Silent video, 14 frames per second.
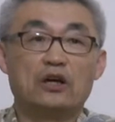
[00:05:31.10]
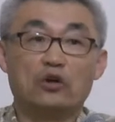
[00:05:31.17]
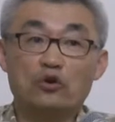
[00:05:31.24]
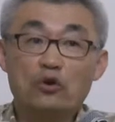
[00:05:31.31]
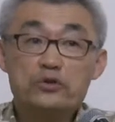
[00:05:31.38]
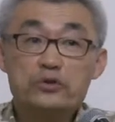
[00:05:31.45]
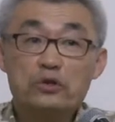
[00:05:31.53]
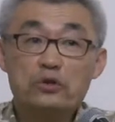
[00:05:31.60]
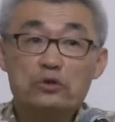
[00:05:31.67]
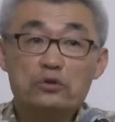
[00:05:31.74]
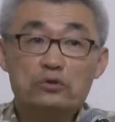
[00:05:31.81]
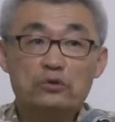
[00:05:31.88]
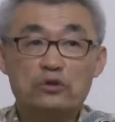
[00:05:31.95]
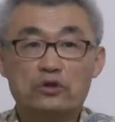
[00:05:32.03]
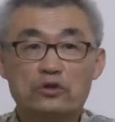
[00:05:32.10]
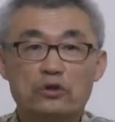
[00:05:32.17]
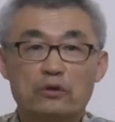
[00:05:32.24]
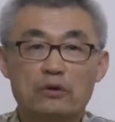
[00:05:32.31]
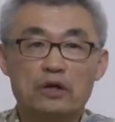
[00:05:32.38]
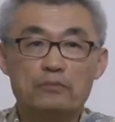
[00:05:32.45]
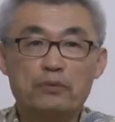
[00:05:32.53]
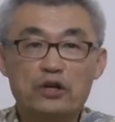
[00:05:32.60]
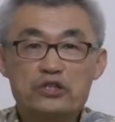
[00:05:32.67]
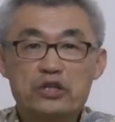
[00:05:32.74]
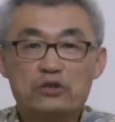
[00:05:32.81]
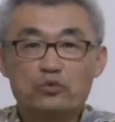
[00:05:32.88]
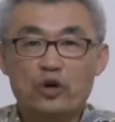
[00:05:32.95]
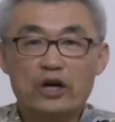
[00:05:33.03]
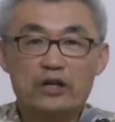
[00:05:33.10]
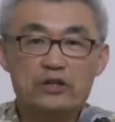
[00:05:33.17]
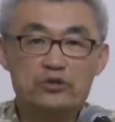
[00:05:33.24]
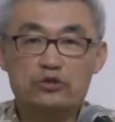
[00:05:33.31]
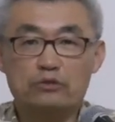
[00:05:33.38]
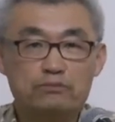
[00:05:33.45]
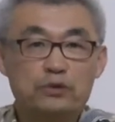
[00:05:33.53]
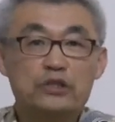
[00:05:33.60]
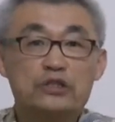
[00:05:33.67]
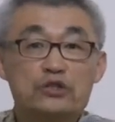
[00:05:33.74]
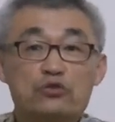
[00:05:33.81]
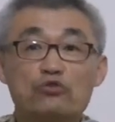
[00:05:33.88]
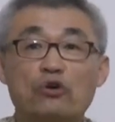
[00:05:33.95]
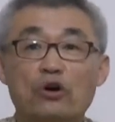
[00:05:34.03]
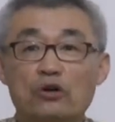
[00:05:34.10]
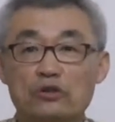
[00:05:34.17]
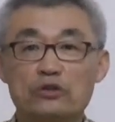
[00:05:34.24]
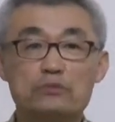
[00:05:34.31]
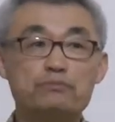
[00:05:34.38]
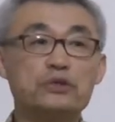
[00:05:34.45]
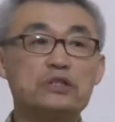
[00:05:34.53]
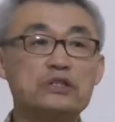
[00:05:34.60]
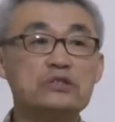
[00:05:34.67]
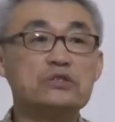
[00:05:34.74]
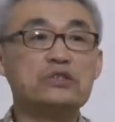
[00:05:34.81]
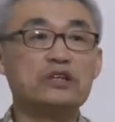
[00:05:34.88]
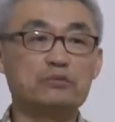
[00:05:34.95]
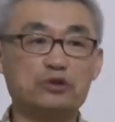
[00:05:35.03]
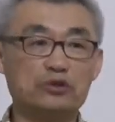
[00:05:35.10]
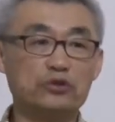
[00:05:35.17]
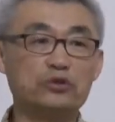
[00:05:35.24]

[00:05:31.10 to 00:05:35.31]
And also, budget-wise, you're pretty strong, you're pretty stable.